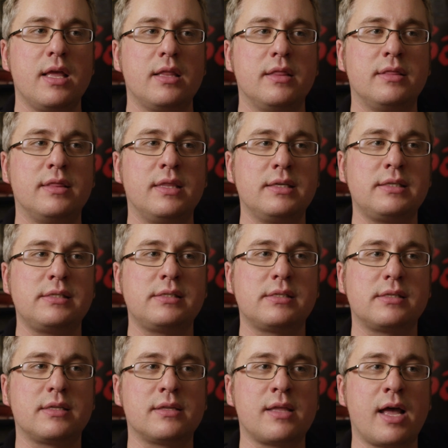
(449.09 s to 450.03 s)

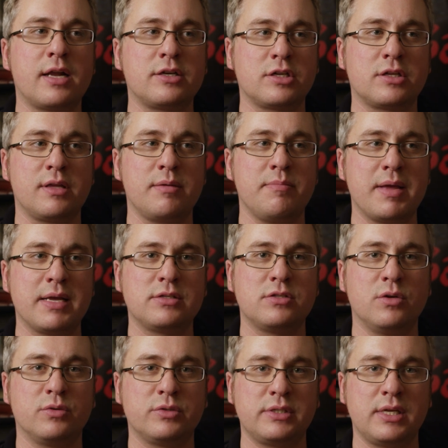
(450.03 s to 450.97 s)
this logically makes
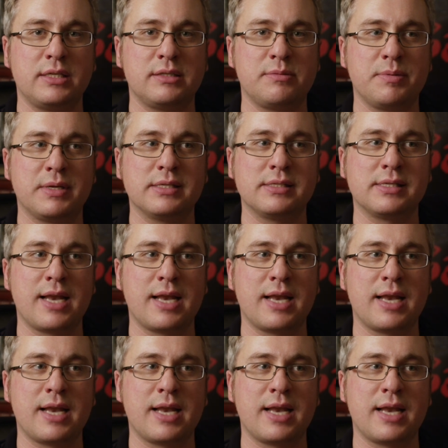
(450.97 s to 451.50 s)
no sense because